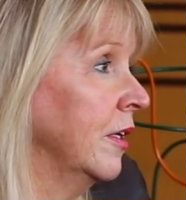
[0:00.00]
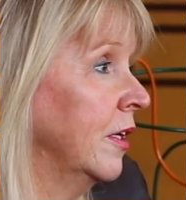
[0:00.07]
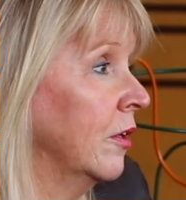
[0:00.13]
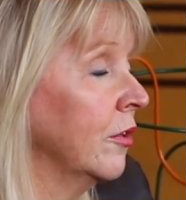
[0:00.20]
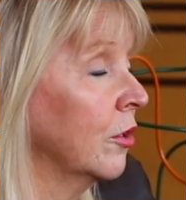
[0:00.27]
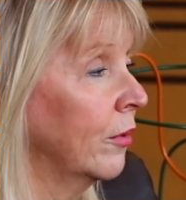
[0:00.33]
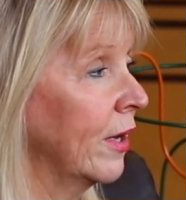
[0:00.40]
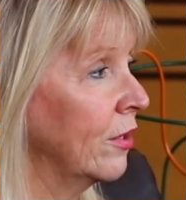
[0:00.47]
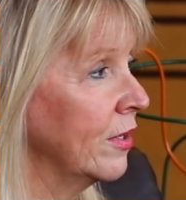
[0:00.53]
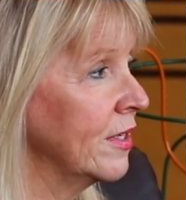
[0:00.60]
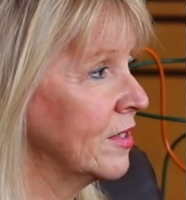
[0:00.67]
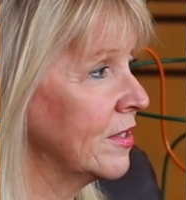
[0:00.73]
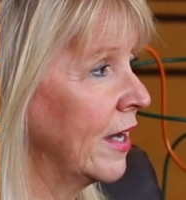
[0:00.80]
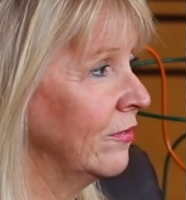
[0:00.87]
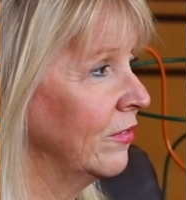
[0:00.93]
here in the greater
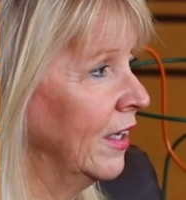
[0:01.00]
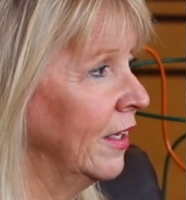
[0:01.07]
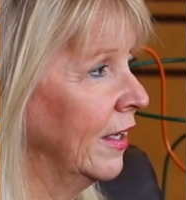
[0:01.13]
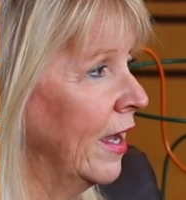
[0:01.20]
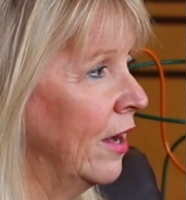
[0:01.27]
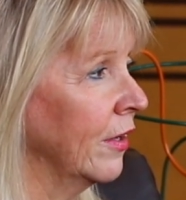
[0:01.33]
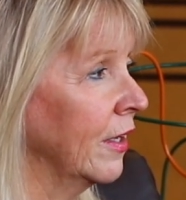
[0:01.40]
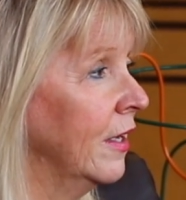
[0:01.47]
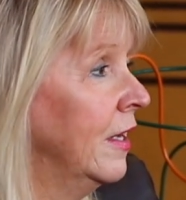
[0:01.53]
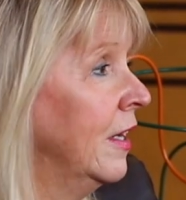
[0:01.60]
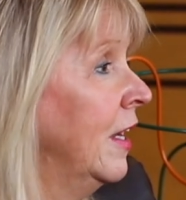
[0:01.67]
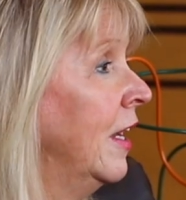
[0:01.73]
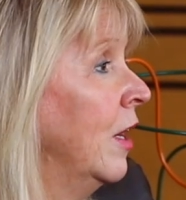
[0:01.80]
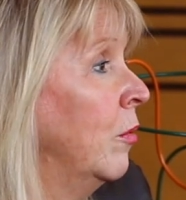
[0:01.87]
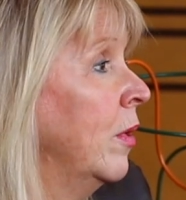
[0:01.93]
east side of King County.
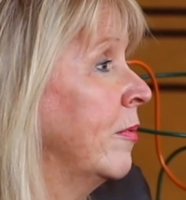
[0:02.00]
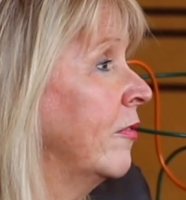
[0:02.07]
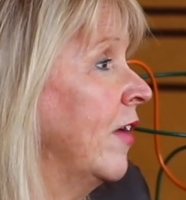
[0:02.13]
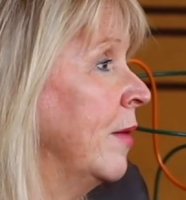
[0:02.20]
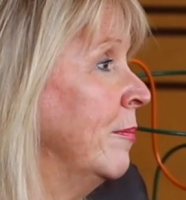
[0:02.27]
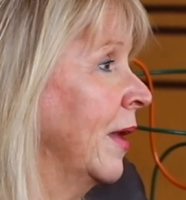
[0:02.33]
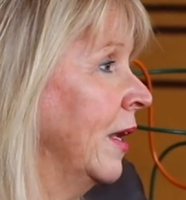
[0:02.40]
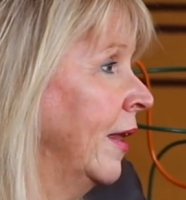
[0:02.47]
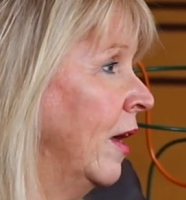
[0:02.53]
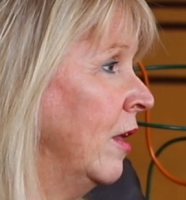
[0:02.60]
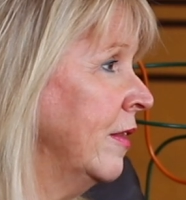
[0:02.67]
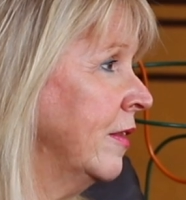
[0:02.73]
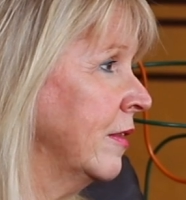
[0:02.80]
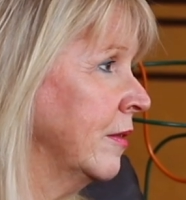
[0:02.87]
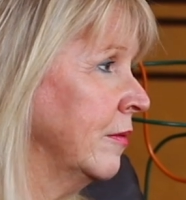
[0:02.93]
We provide mental
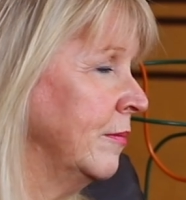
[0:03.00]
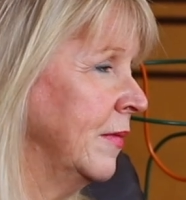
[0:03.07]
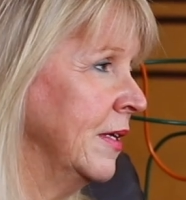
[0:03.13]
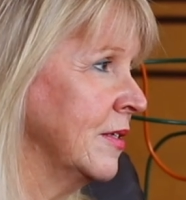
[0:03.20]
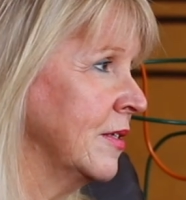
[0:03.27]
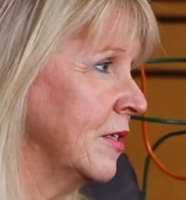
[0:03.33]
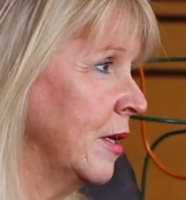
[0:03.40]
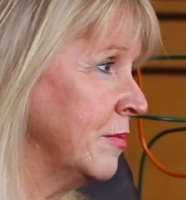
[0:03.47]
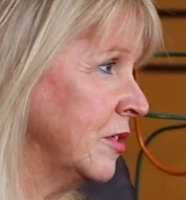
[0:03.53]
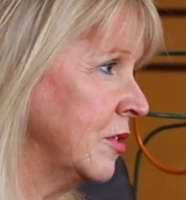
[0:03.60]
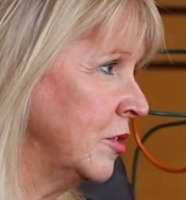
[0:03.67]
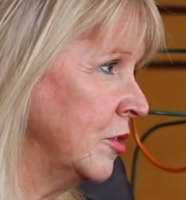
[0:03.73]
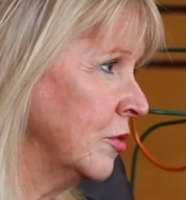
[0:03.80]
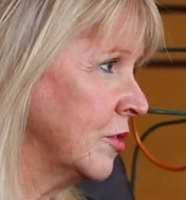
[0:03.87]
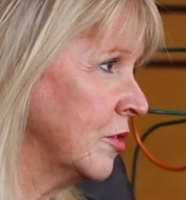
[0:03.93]
health and
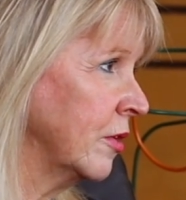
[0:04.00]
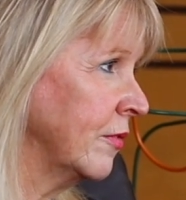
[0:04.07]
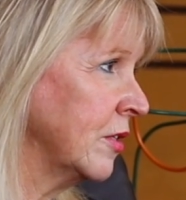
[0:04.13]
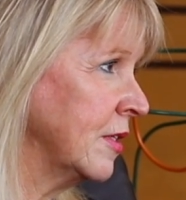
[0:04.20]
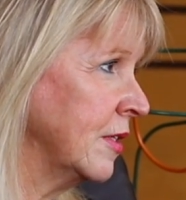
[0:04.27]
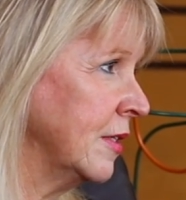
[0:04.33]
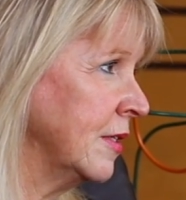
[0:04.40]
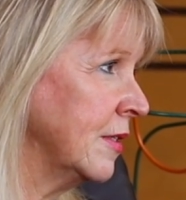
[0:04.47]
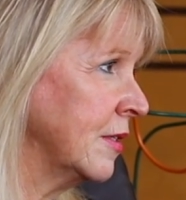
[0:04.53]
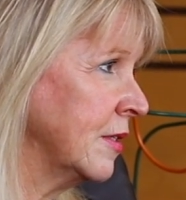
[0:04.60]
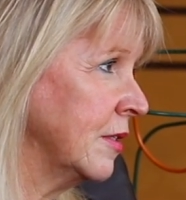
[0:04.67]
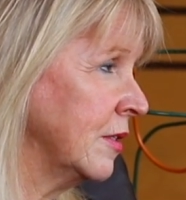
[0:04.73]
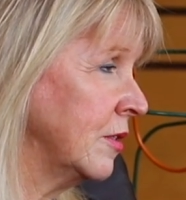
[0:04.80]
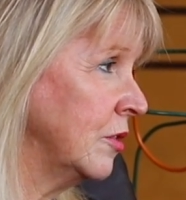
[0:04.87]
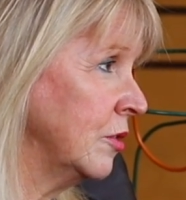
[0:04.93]
substance use services
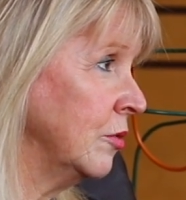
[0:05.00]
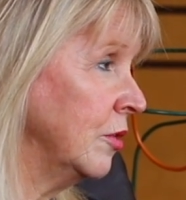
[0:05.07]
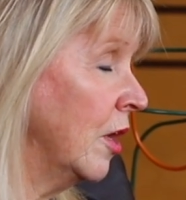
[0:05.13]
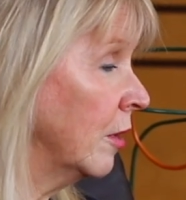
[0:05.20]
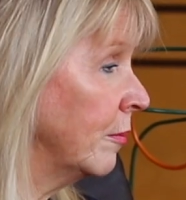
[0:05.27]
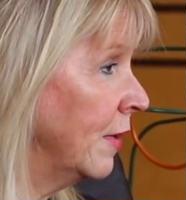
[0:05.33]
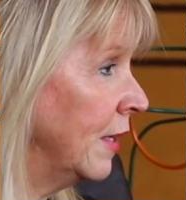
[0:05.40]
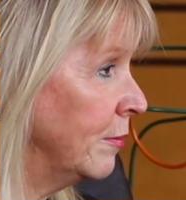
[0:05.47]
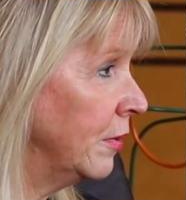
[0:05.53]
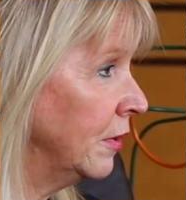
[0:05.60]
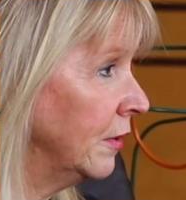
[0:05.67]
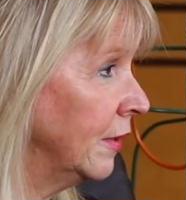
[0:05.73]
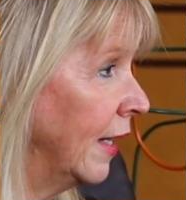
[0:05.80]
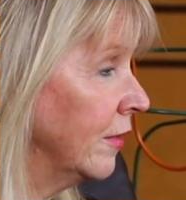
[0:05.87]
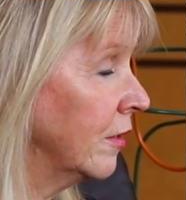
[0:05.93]
to young
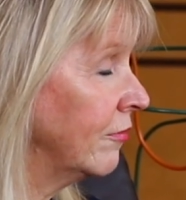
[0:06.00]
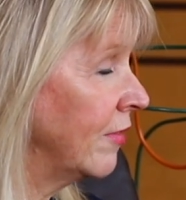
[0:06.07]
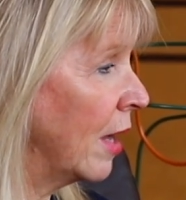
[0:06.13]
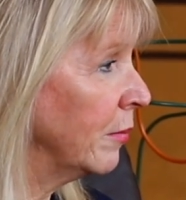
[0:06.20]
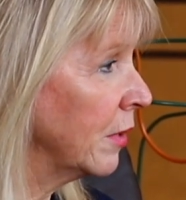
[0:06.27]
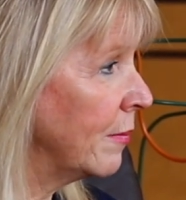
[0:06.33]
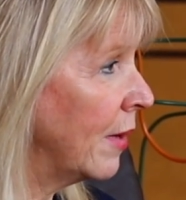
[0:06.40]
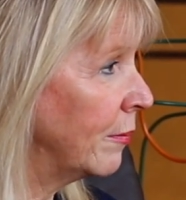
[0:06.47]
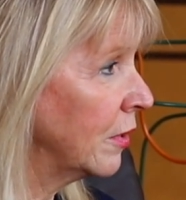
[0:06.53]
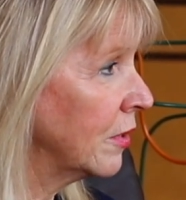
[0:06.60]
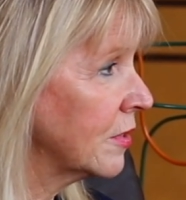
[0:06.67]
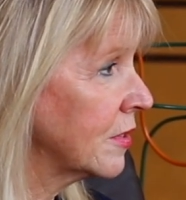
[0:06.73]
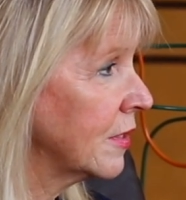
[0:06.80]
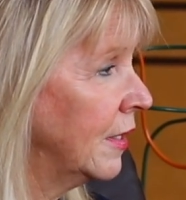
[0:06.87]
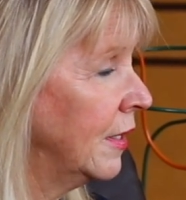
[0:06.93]
people and their family
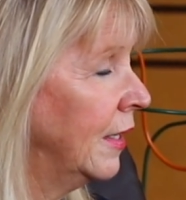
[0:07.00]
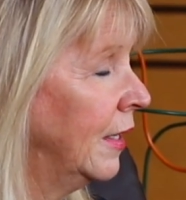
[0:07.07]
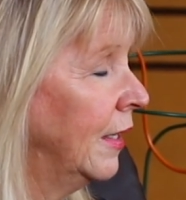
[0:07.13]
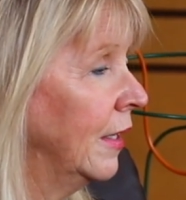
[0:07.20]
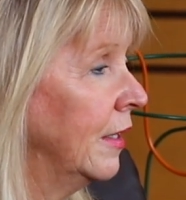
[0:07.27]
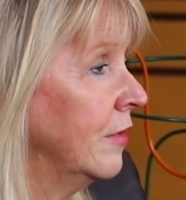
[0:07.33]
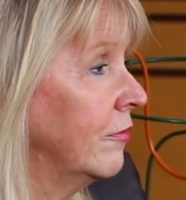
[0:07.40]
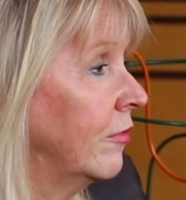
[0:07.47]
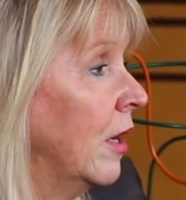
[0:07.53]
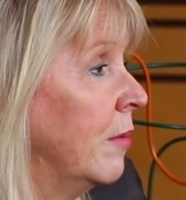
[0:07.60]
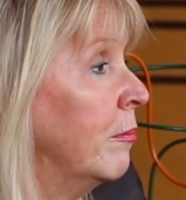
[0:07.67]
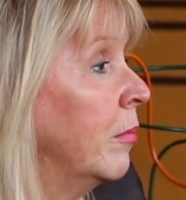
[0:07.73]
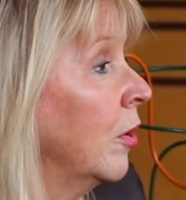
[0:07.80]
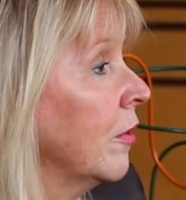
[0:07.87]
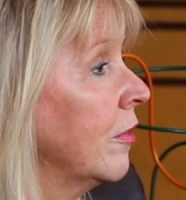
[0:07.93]
members
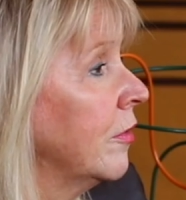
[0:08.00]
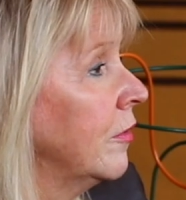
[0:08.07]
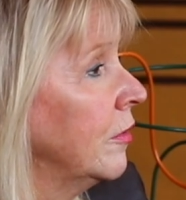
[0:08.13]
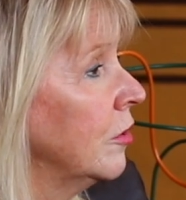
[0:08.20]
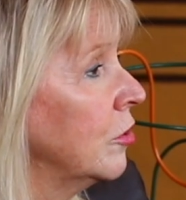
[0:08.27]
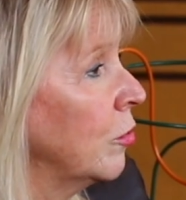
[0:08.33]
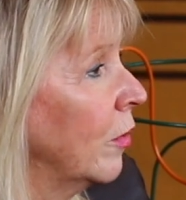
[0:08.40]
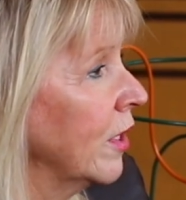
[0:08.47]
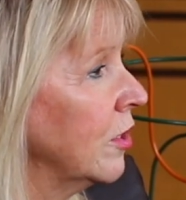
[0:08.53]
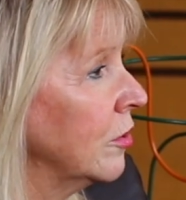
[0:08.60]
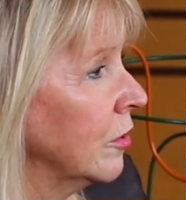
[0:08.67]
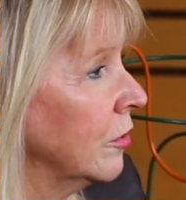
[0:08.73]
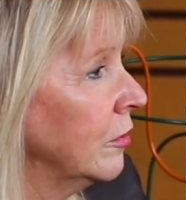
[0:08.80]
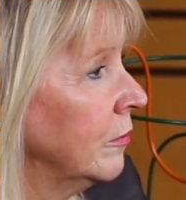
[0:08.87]
from birth to 22.